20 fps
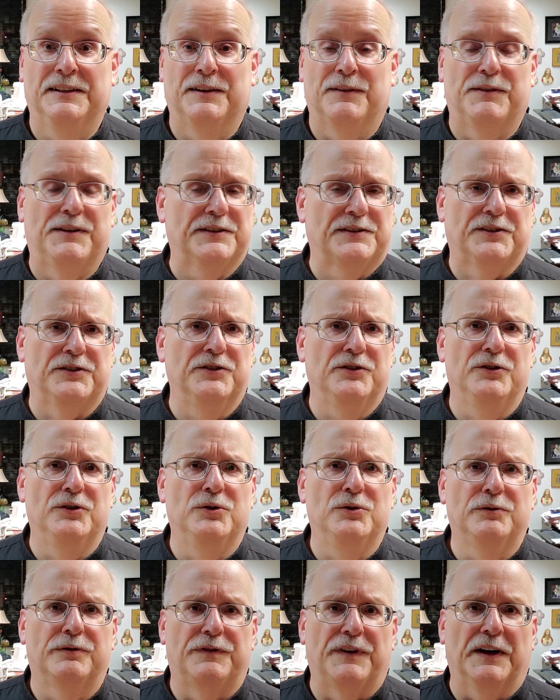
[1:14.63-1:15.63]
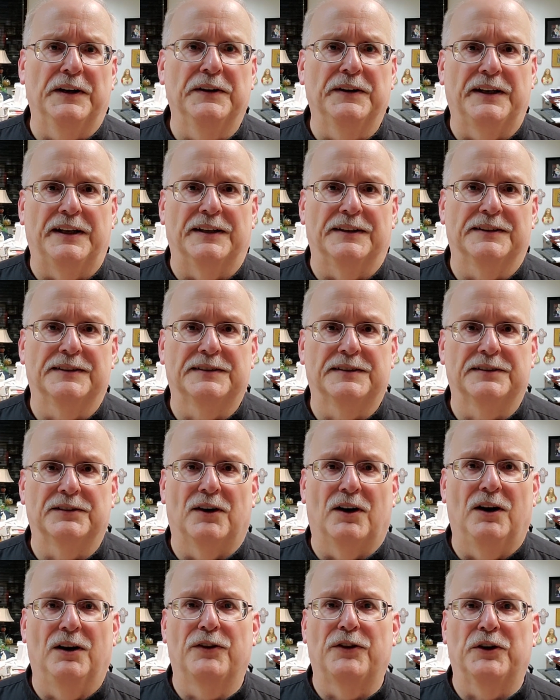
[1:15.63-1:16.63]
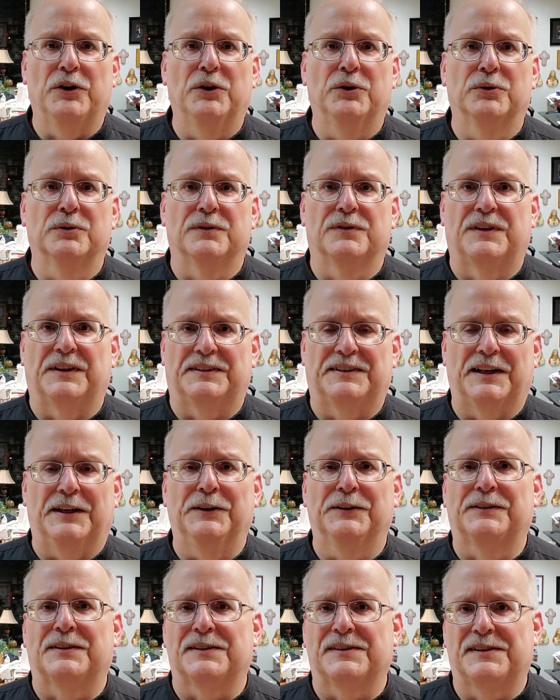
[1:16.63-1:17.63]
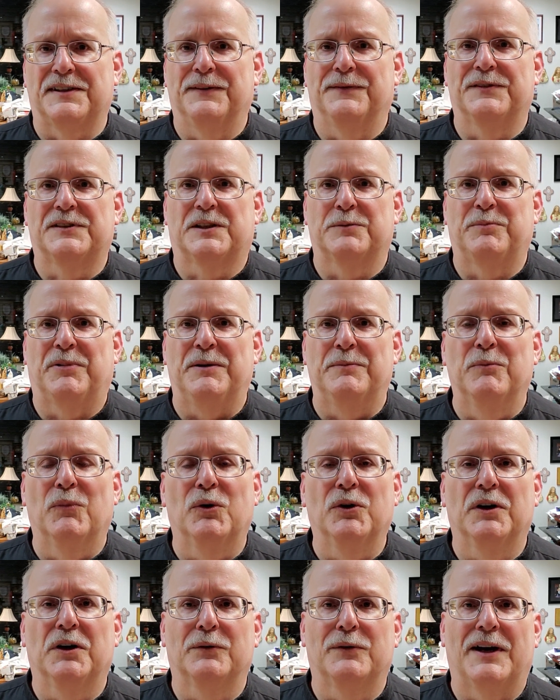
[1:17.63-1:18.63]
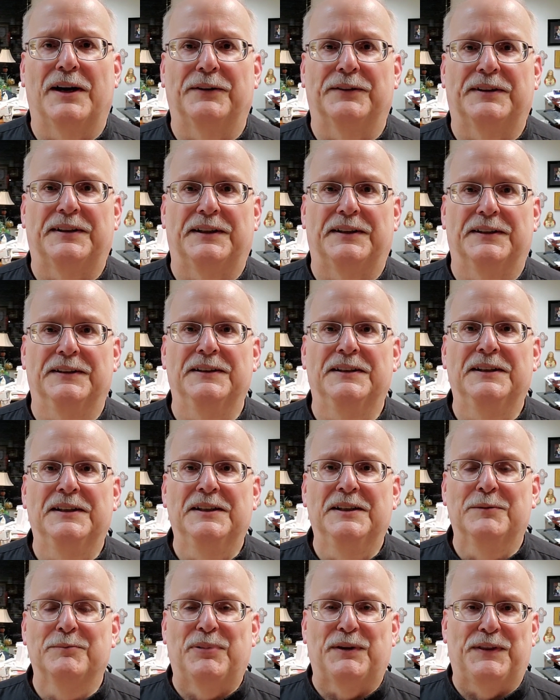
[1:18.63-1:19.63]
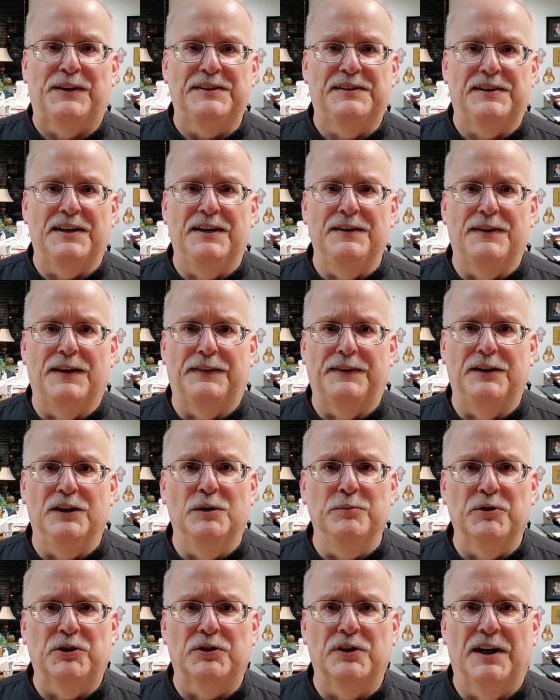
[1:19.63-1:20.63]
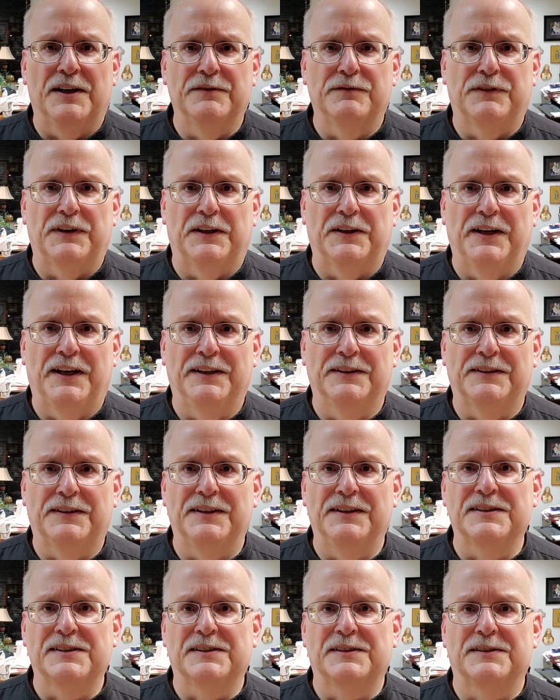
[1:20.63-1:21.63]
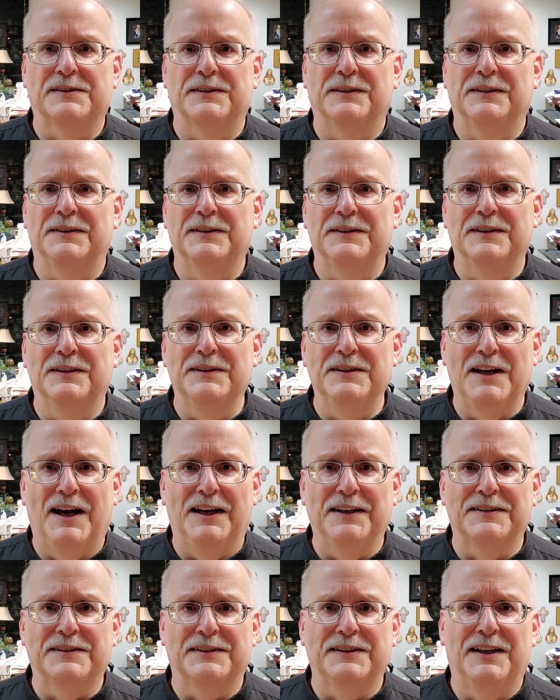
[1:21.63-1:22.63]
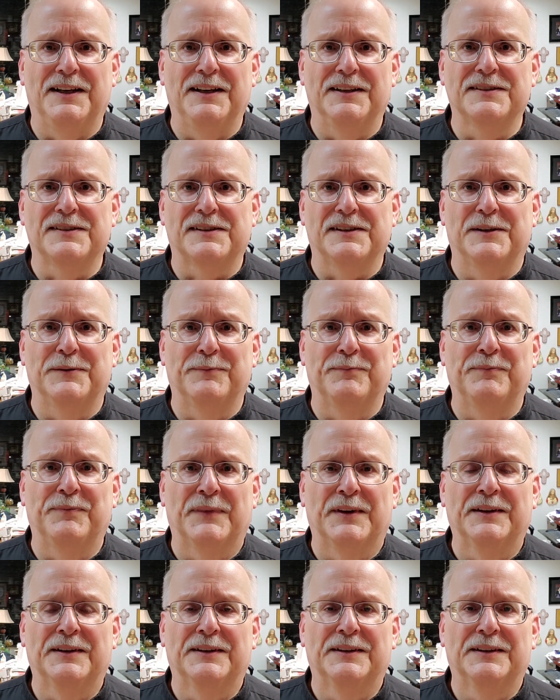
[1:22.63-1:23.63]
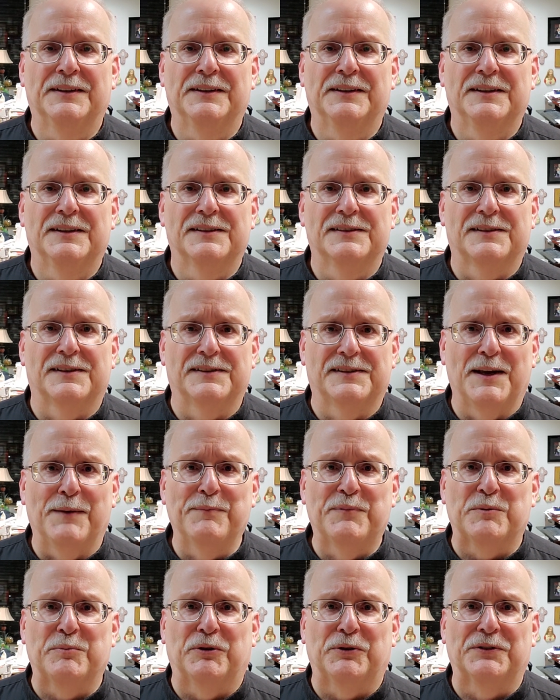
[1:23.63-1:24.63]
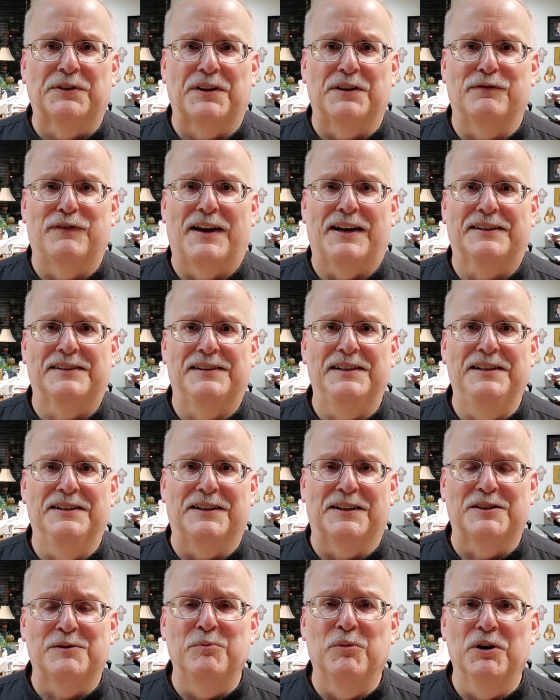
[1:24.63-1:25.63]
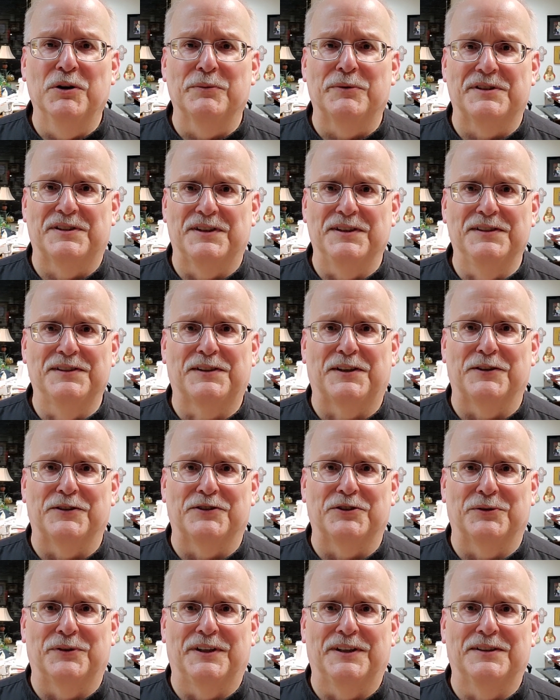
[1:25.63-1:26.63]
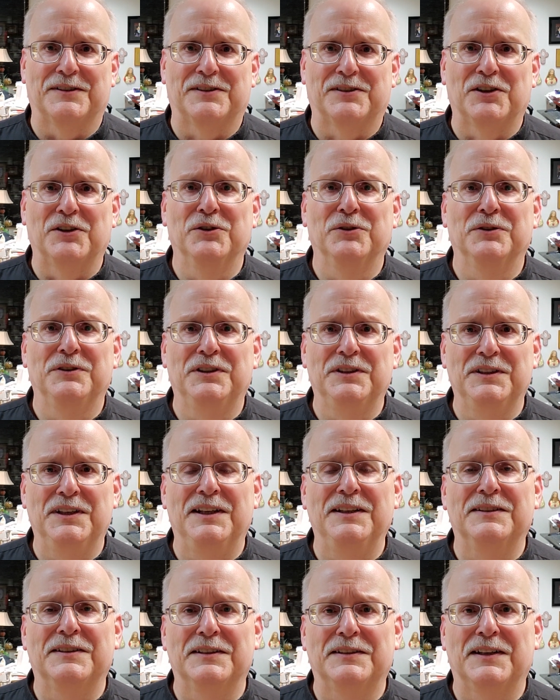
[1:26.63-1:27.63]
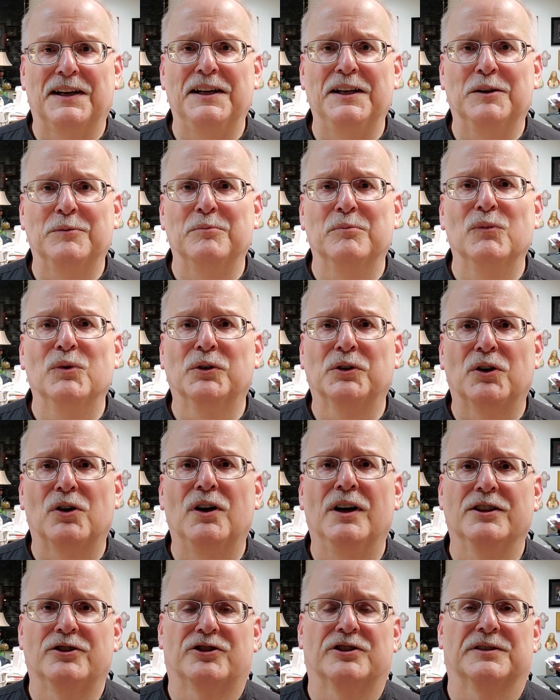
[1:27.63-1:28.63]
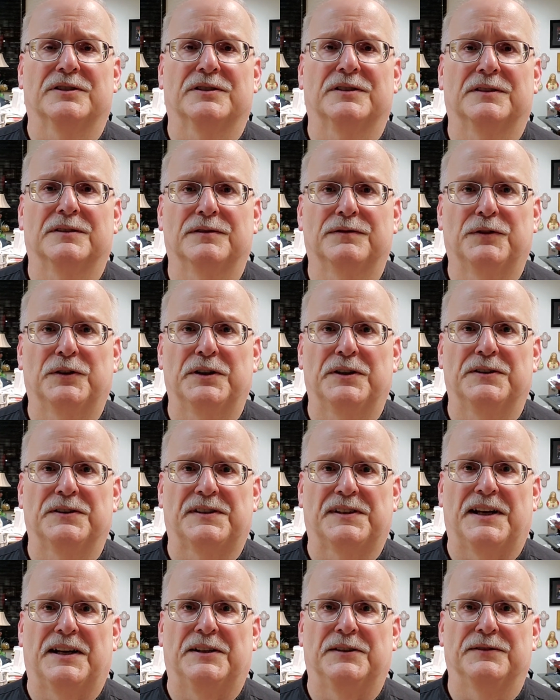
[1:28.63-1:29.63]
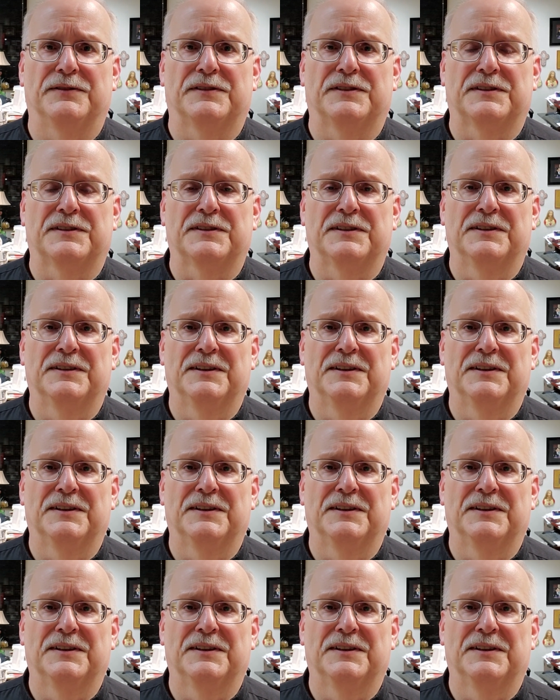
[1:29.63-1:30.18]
This new variant, although the Delta seems to be more around here, but they say that the Omicron variant is not as susceptible to the vaccine. It's more resistant to it. So you need to take more caution for yourselves